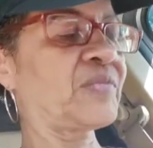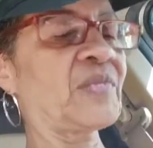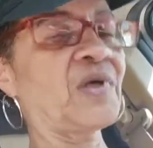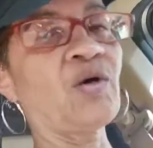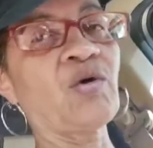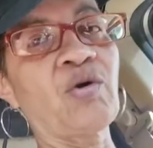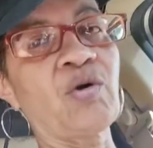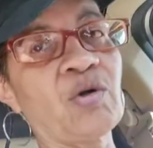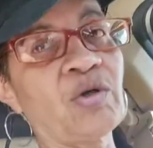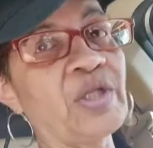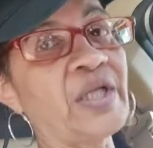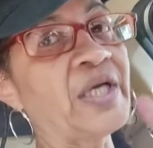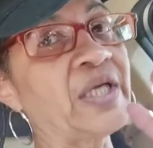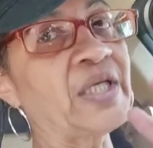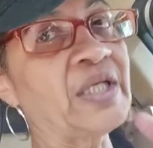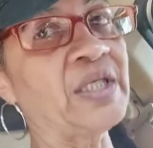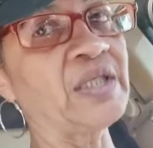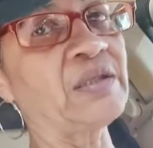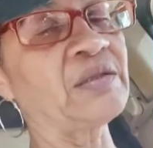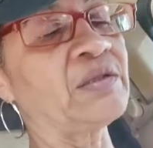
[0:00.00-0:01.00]
All I
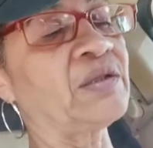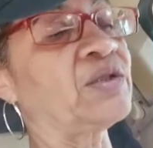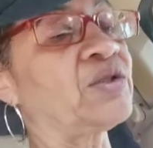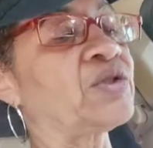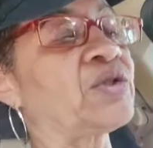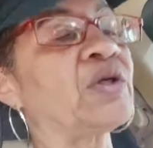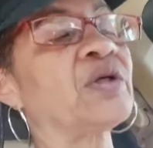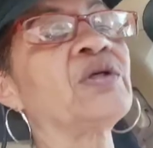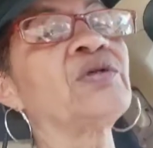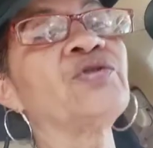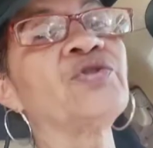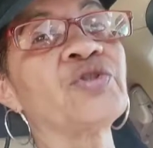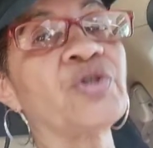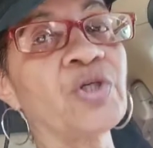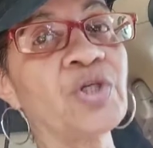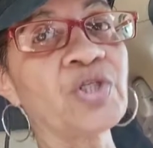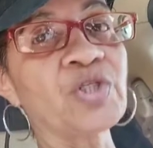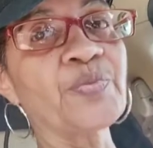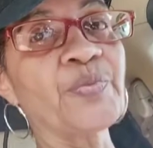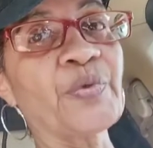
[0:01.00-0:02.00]
eat is
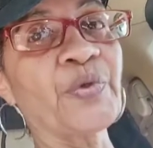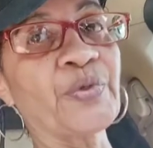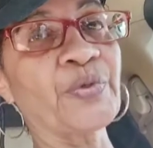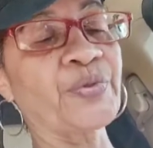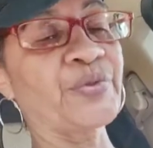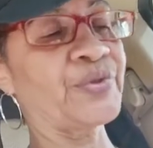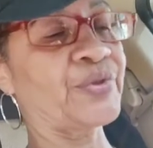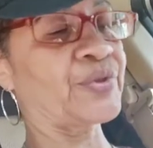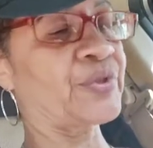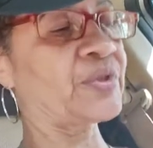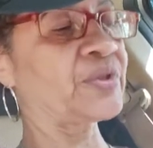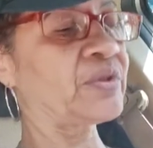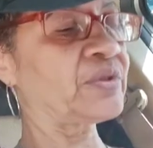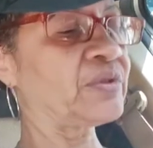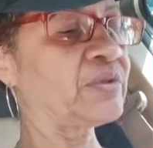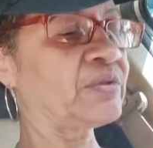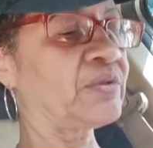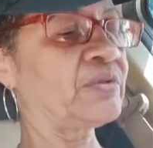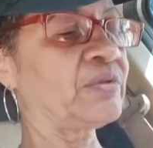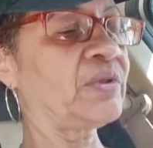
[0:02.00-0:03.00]
cheeseburgers.
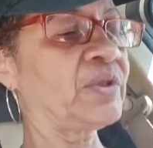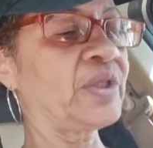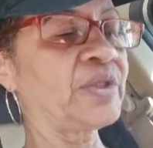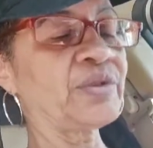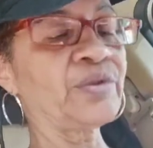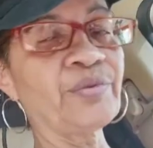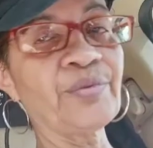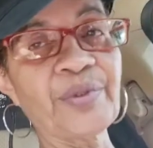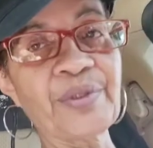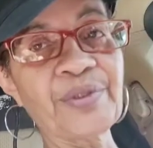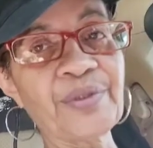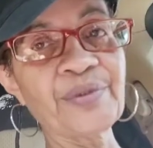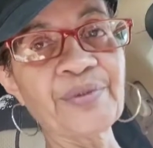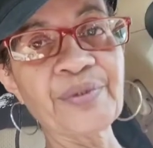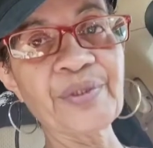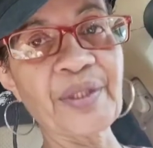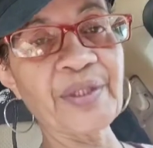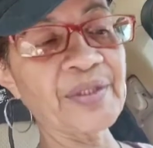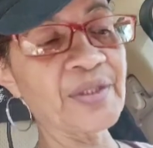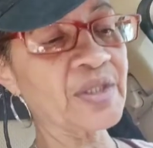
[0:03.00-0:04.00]
I don't want no
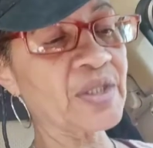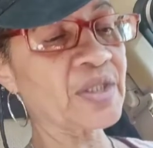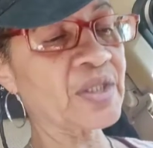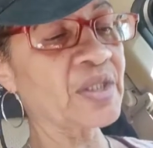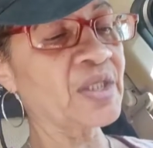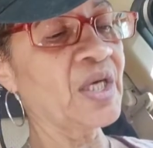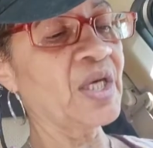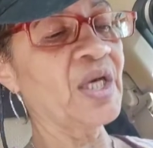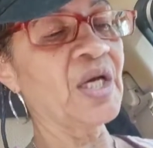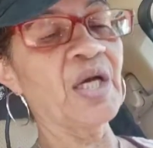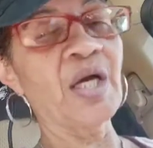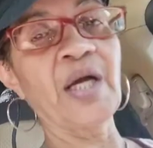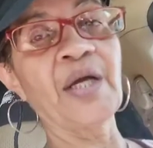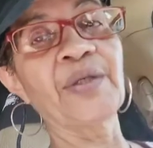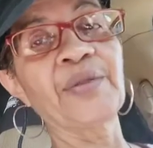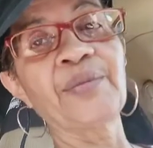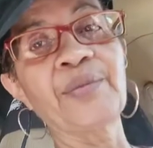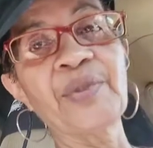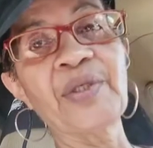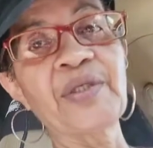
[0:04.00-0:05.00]
lettuce. I
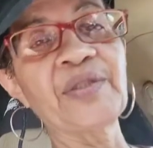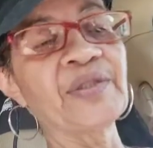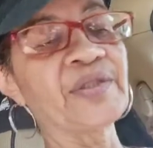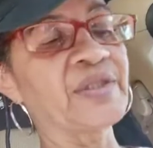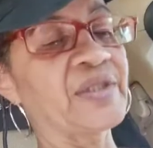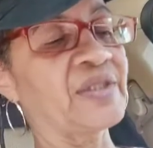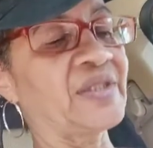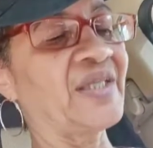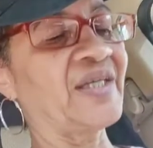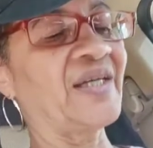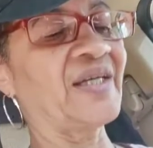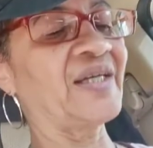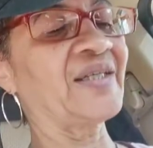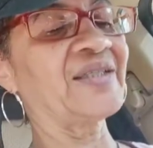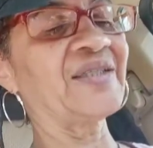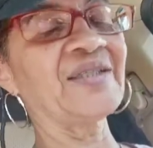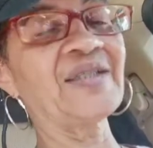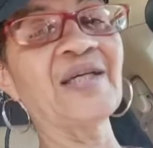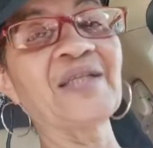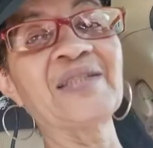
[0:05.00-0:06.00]
don't want. I
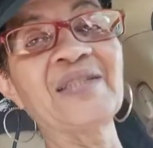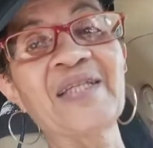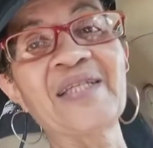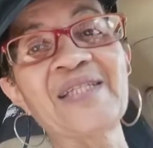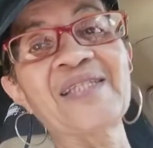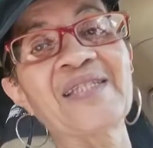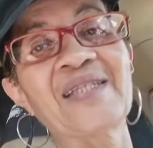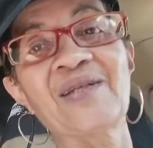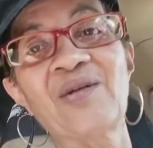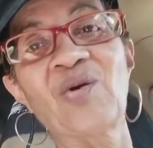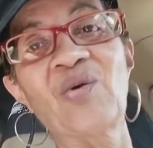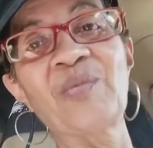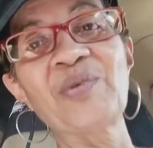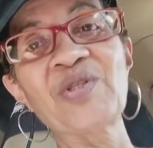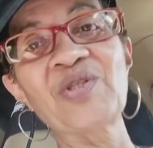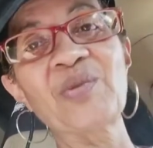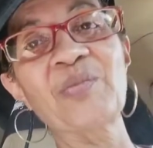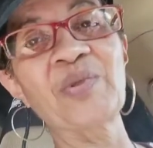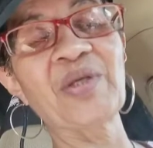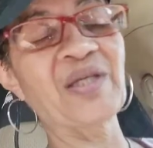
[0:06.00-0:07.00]
need a lettuce and home and
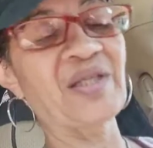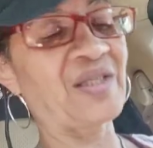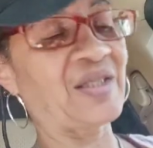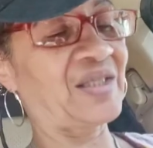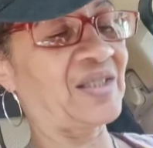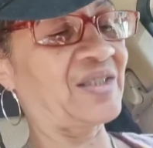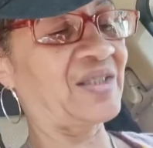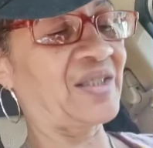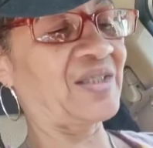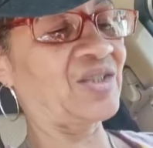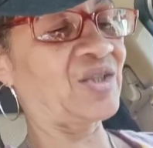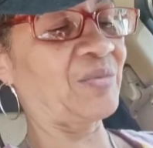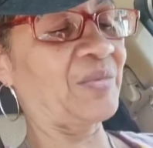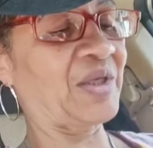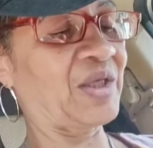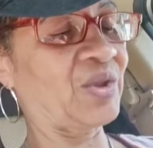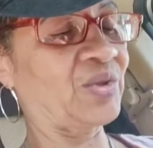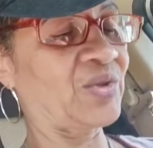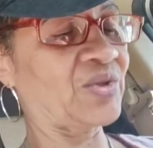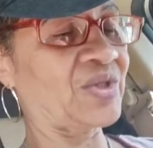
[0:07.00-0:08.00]

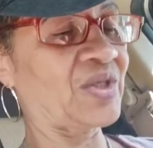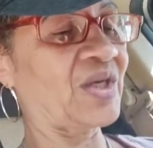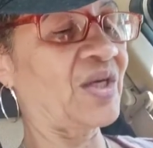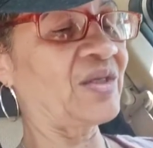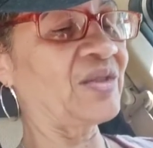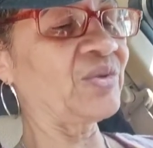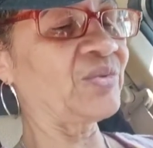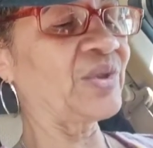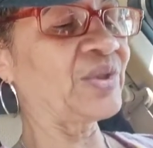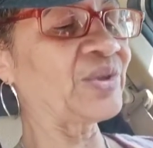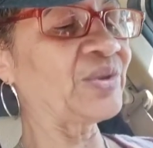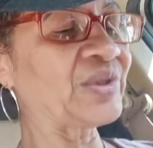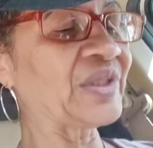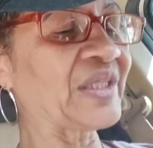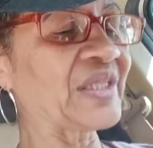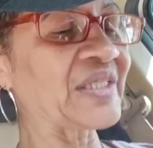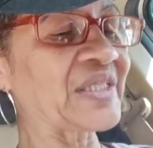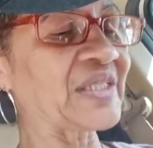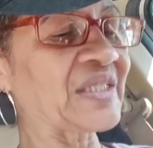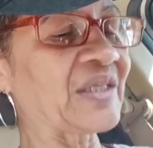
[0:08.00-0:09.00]
tomatoes. I don't want no
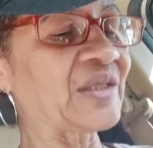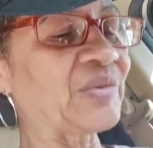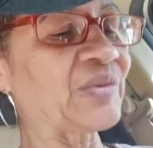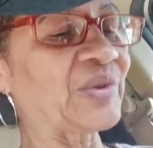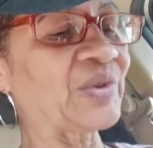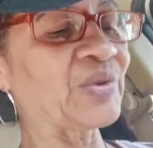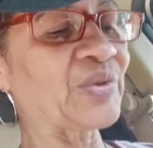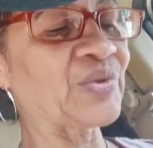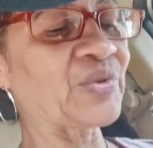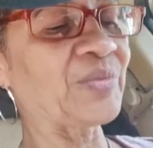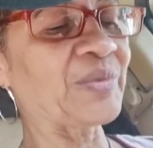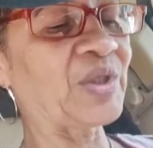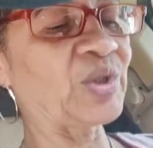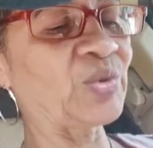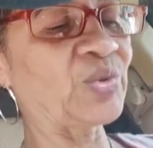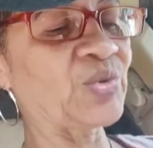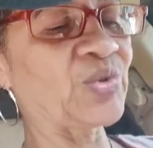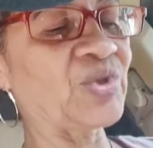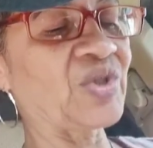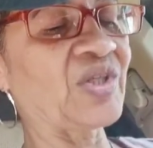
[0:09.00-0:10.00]
lettuce and I don't want no
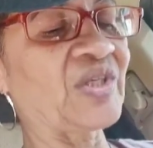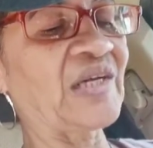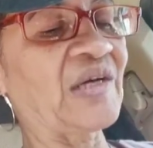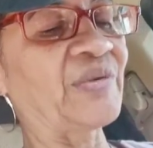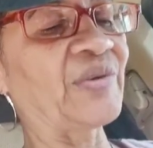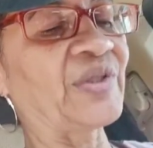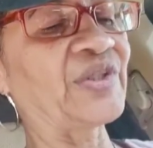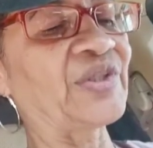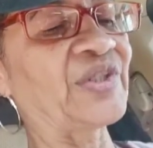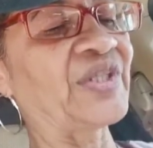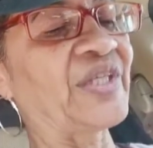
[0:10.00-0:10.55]
tomatoes. No, I don't want none of